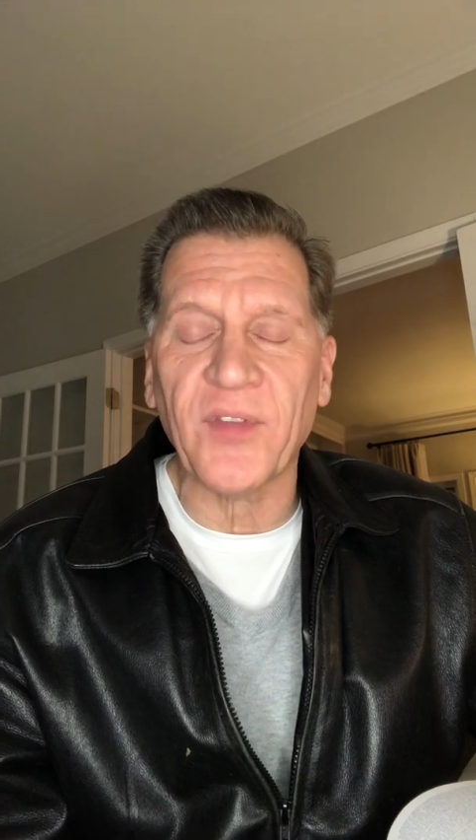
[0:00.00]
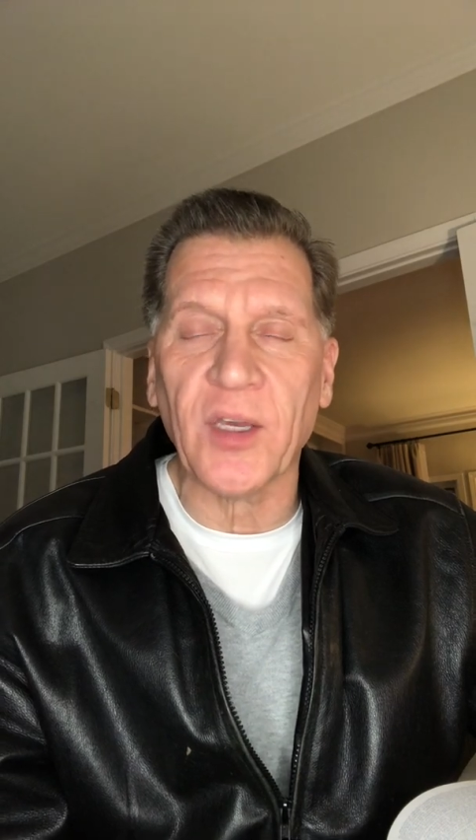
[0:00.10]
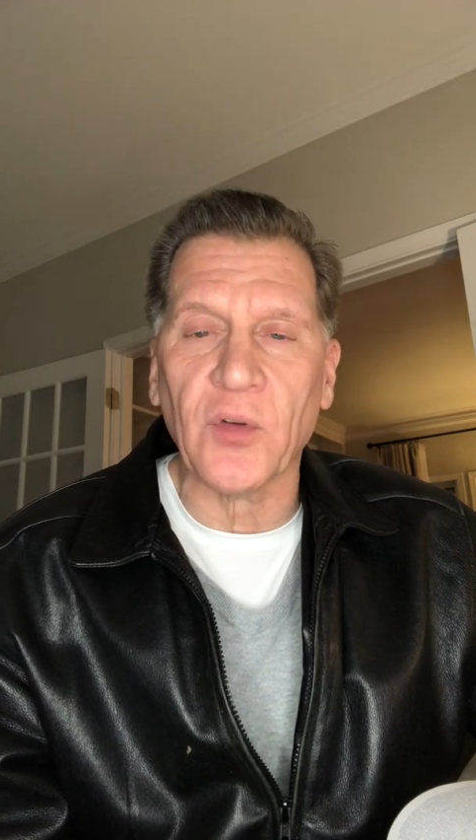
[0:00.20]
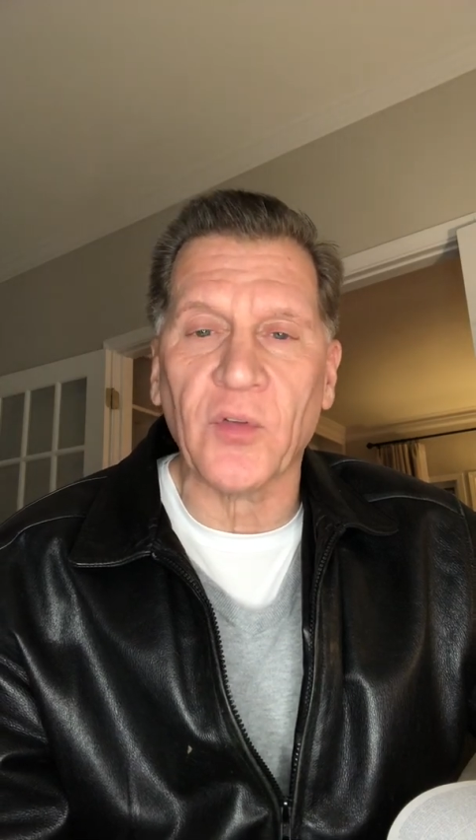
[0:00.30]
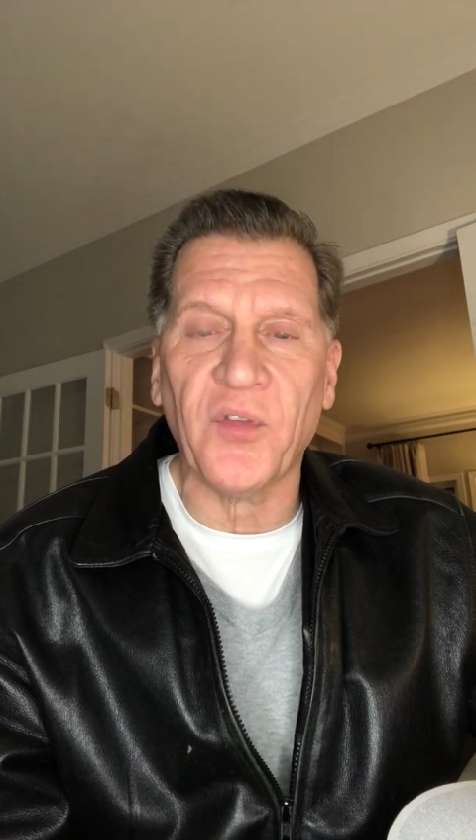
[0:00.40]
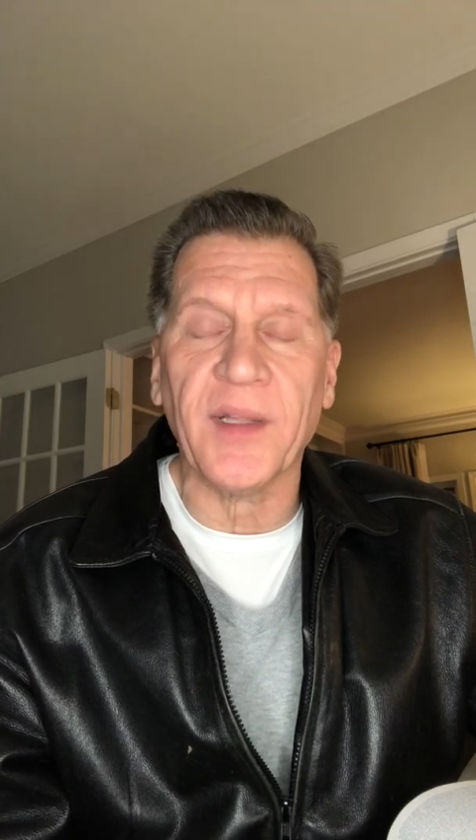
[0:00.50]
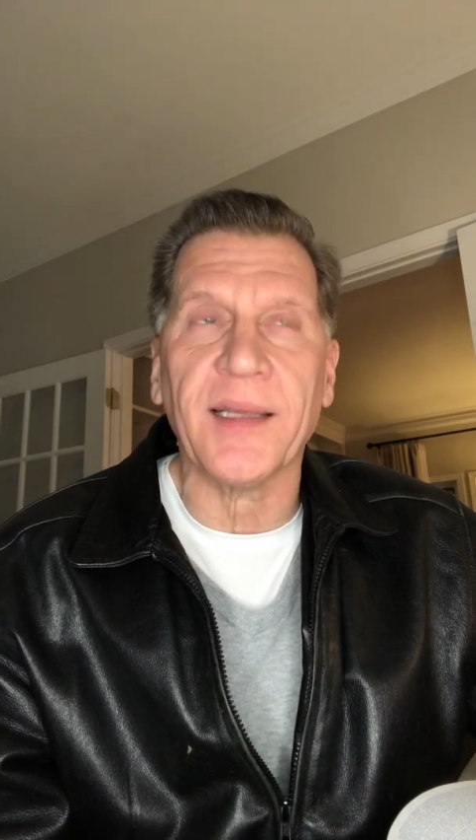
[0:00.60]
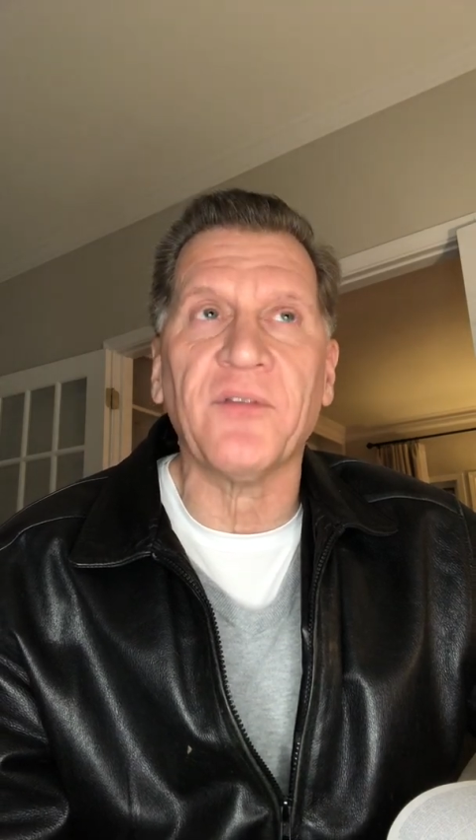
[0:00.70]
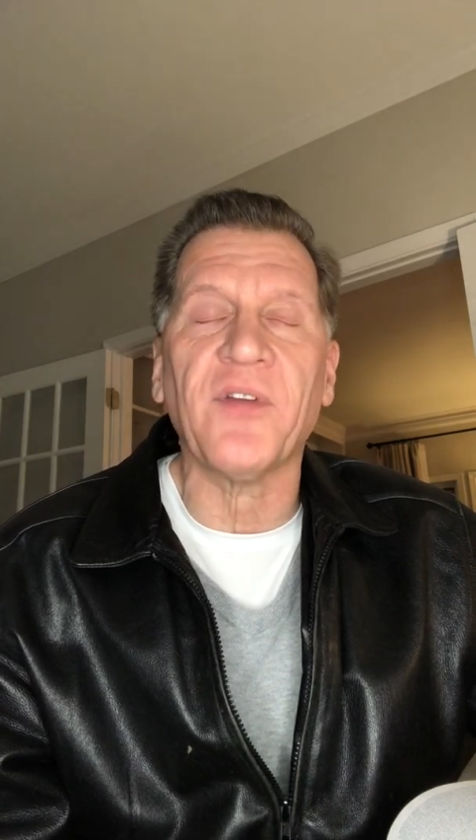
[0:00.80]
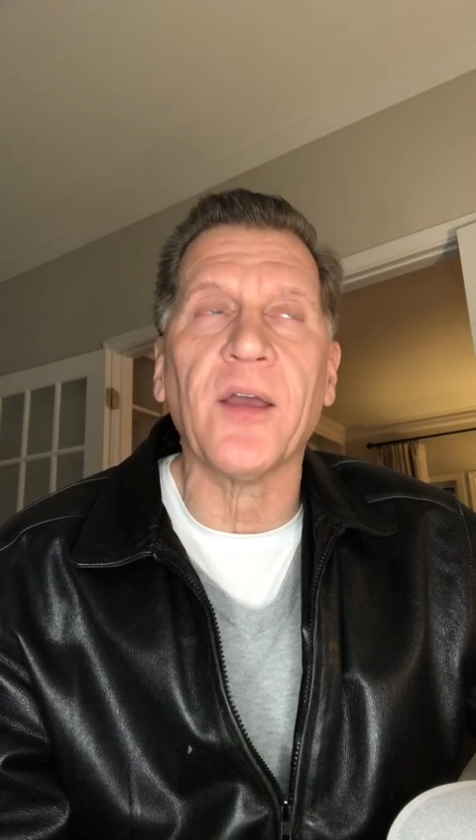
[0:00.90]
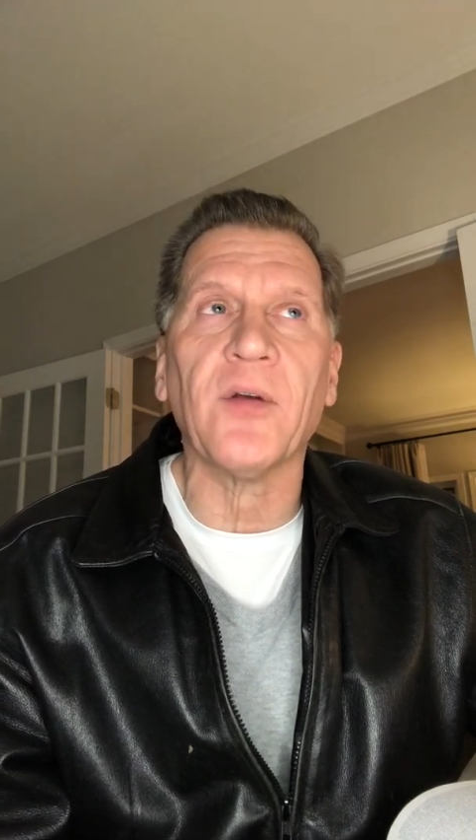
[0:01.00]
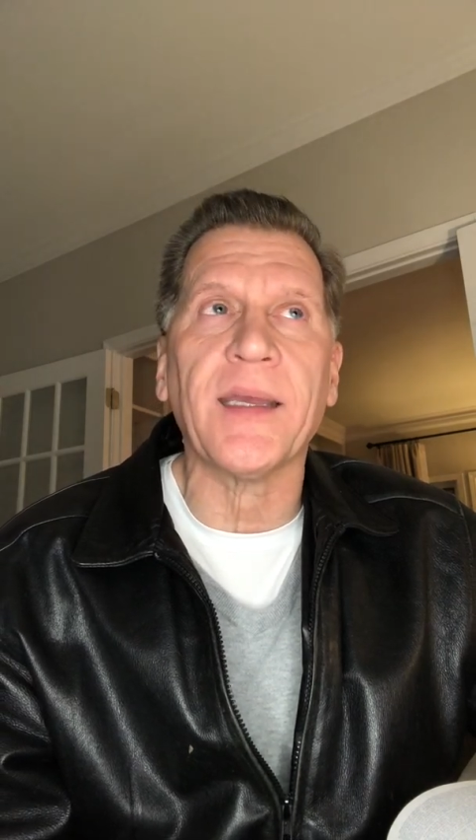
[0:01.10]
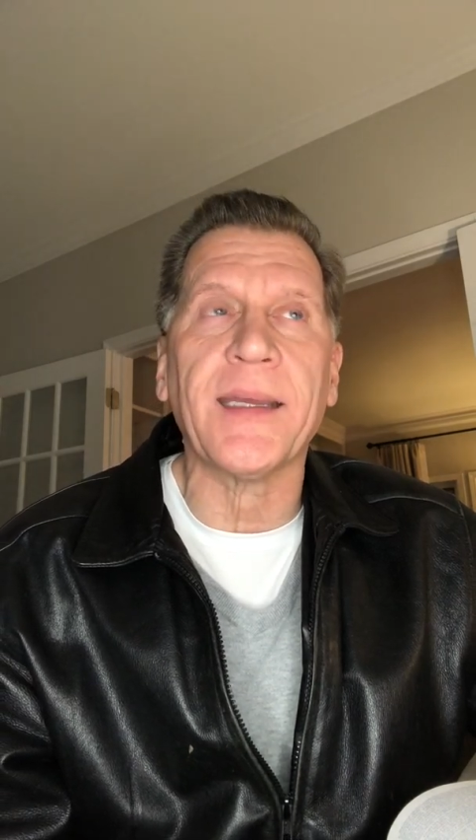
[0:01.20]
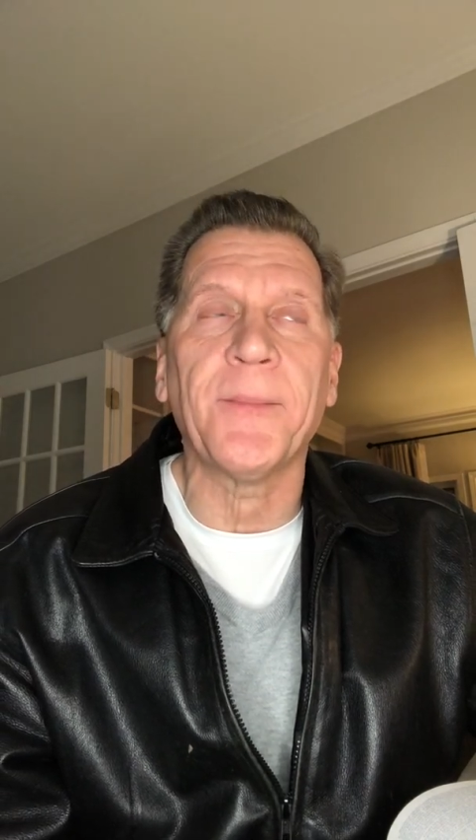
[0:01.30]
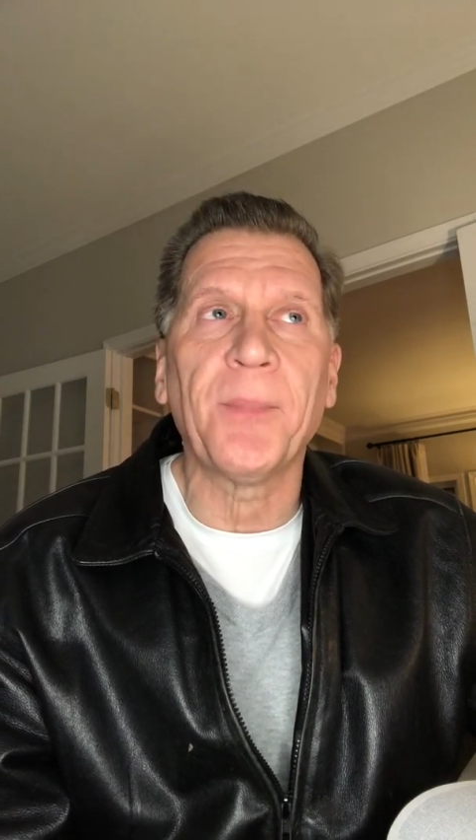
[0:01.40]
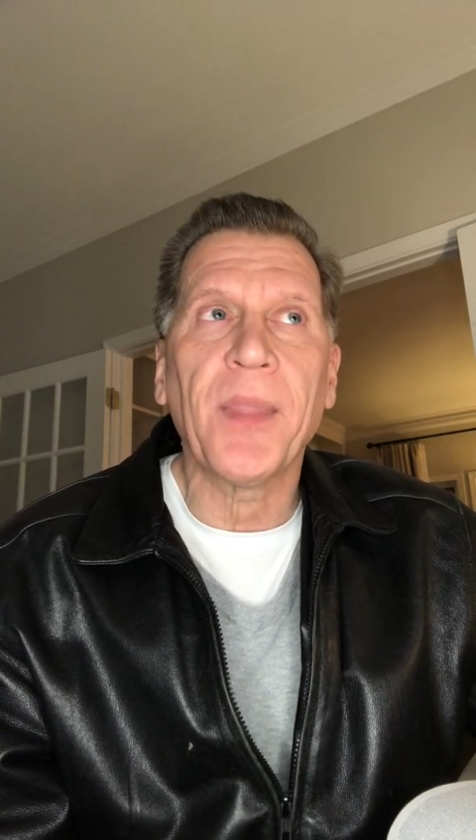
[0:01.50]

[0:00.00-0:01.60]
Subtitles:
years feeling very